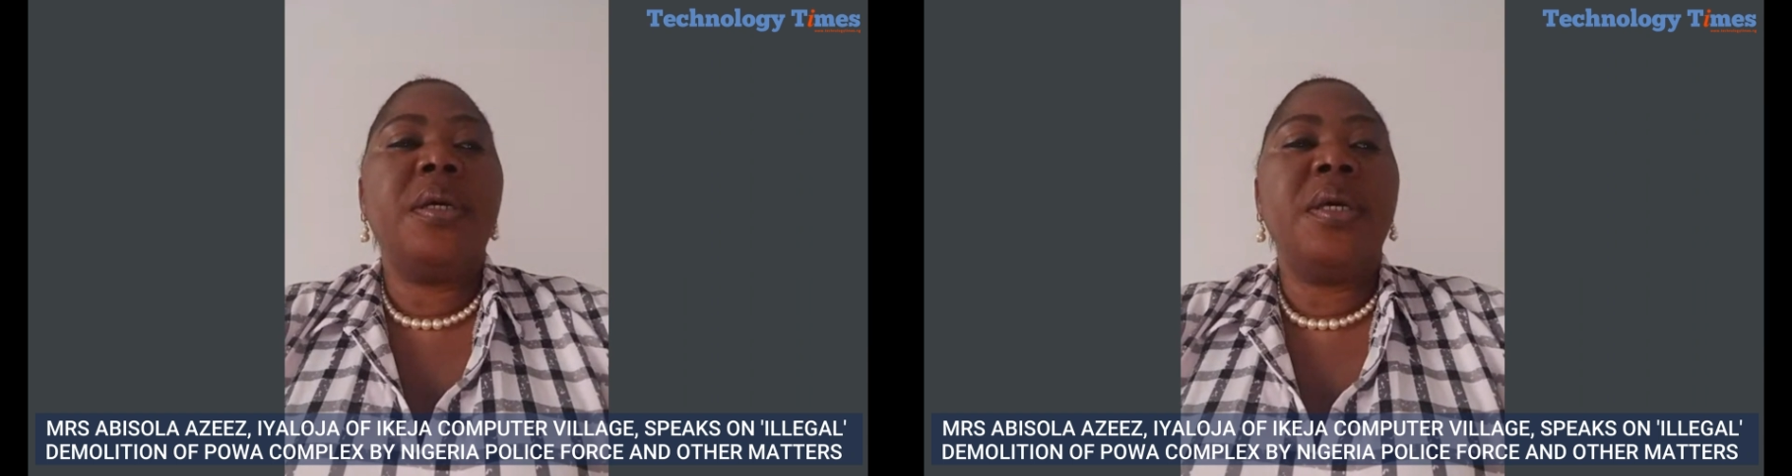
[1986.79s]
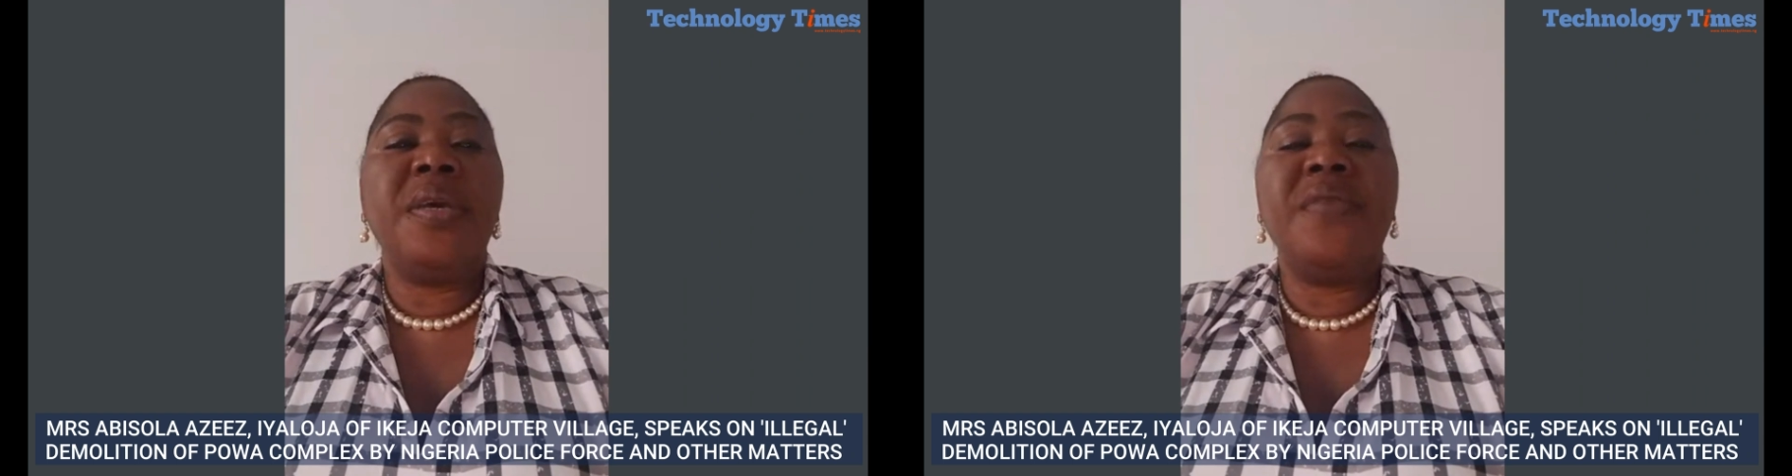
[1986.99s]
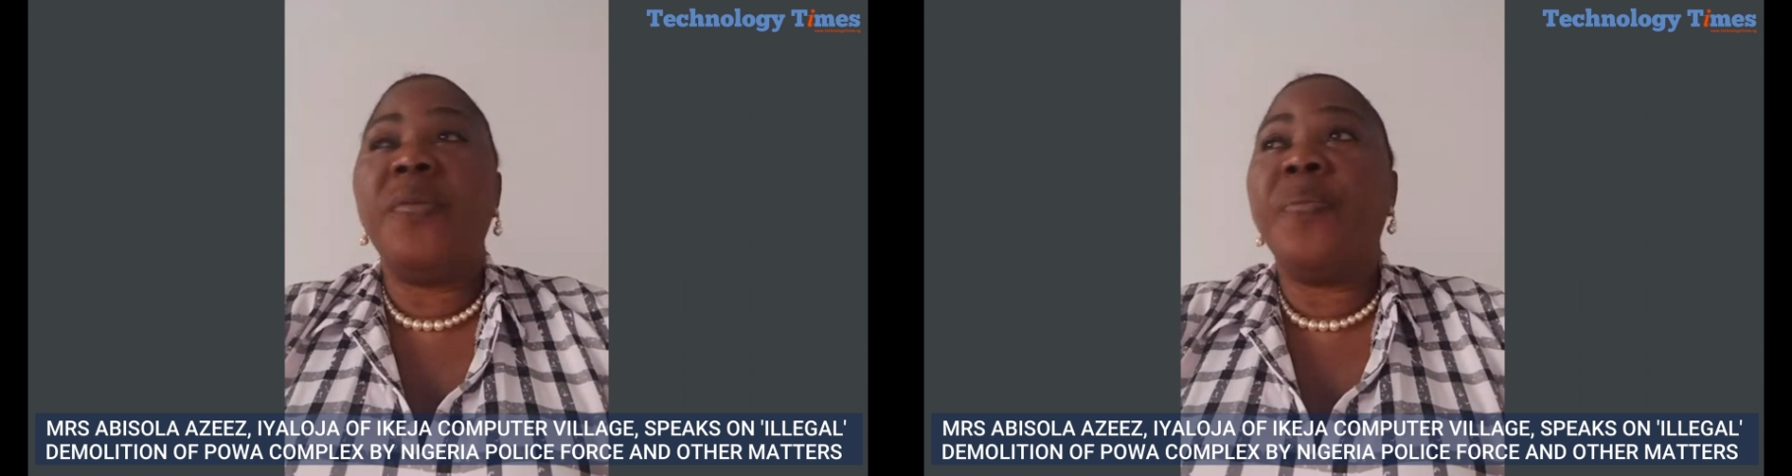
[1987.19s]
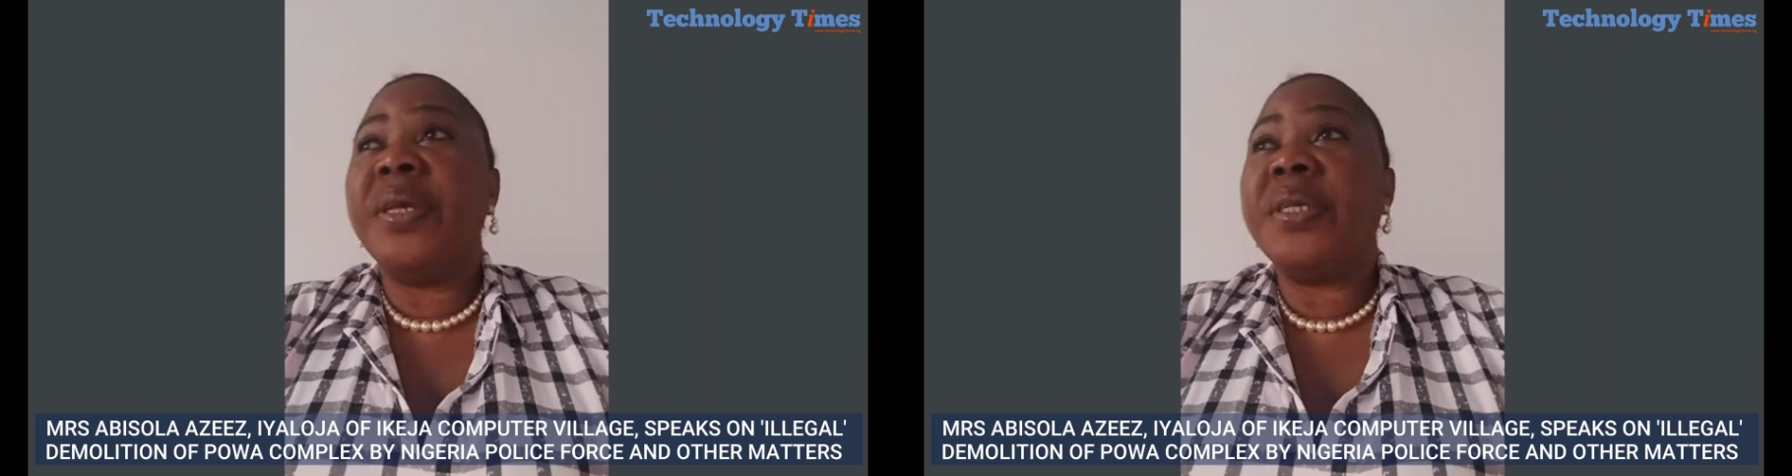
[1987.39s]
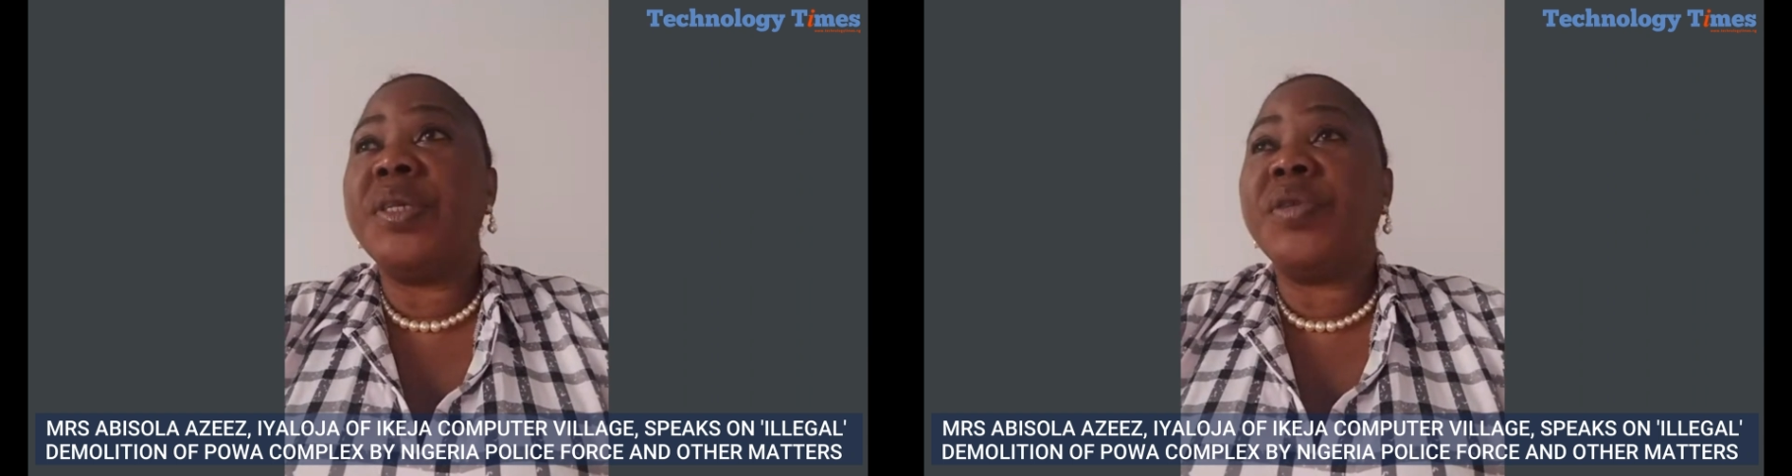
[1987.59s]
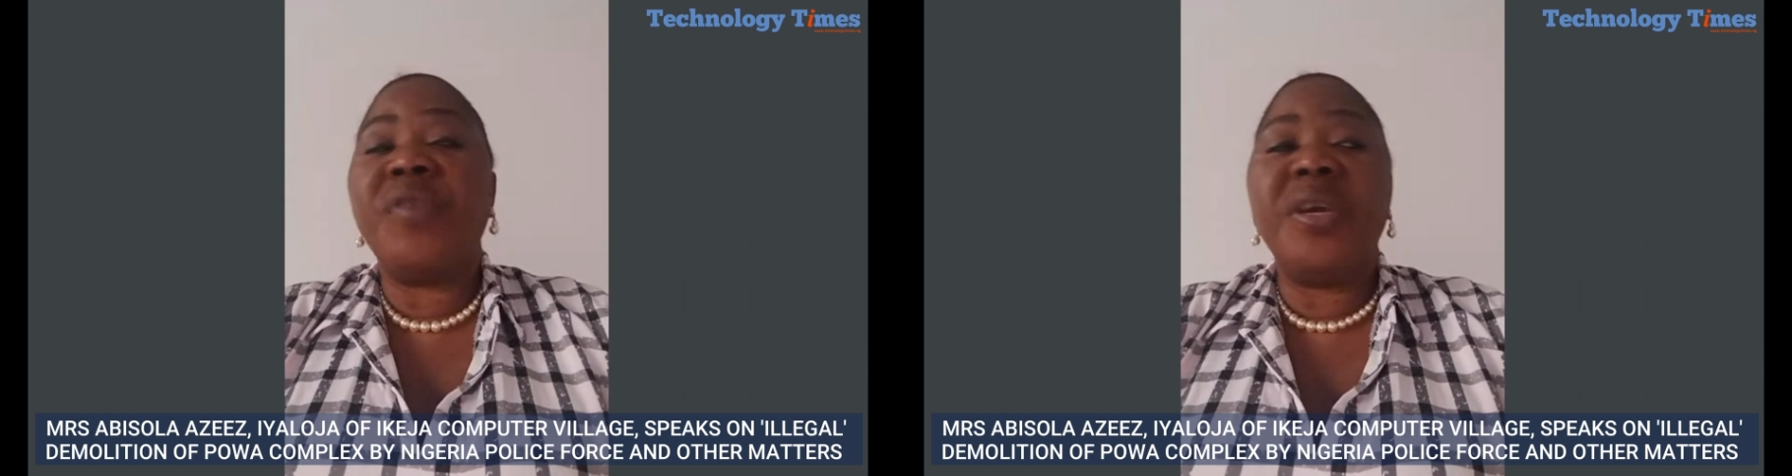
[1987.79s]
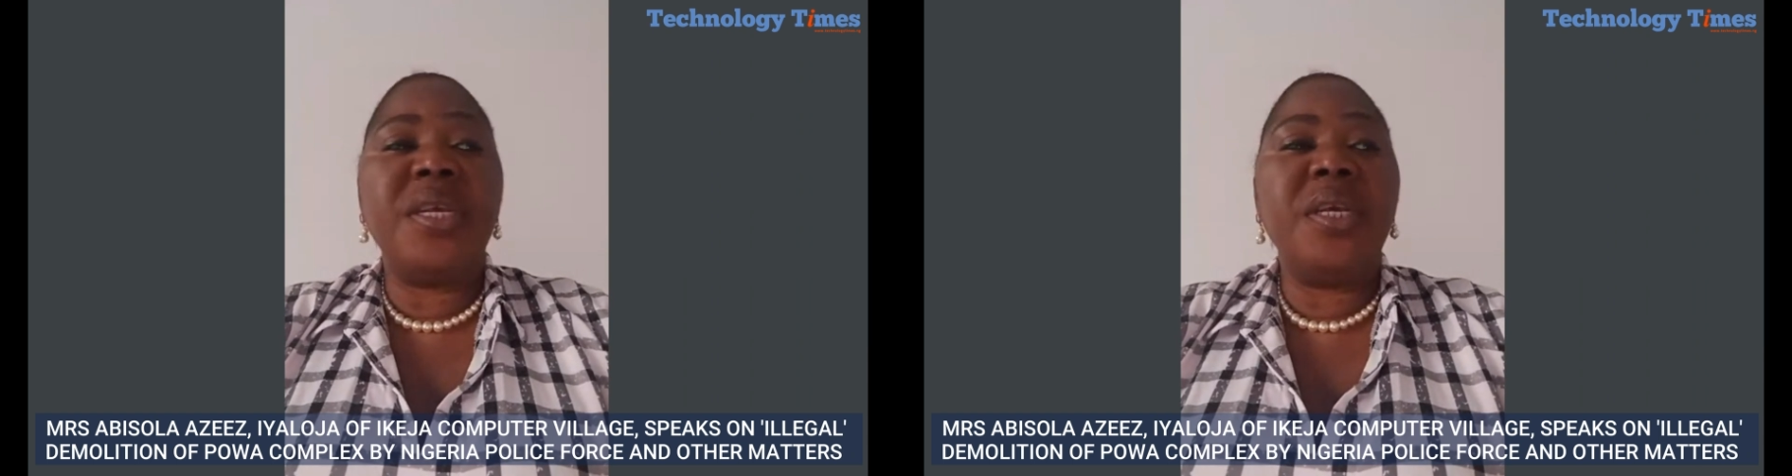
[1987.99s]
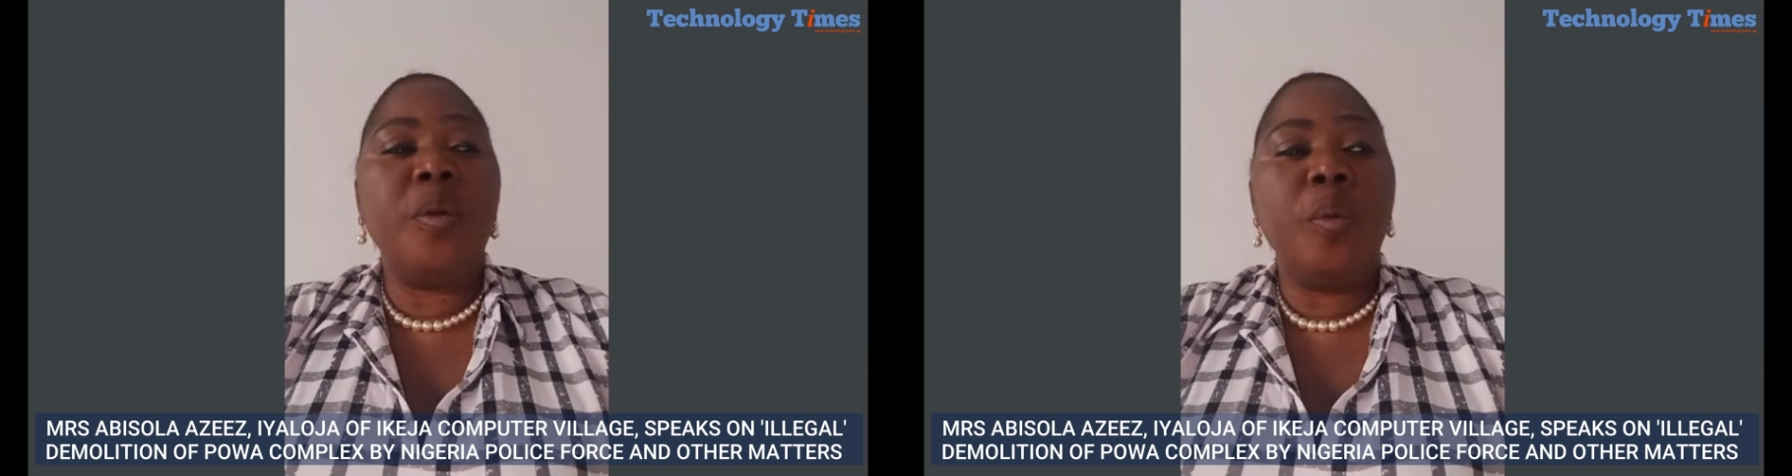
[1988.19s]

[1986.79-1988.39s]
If the place is ready,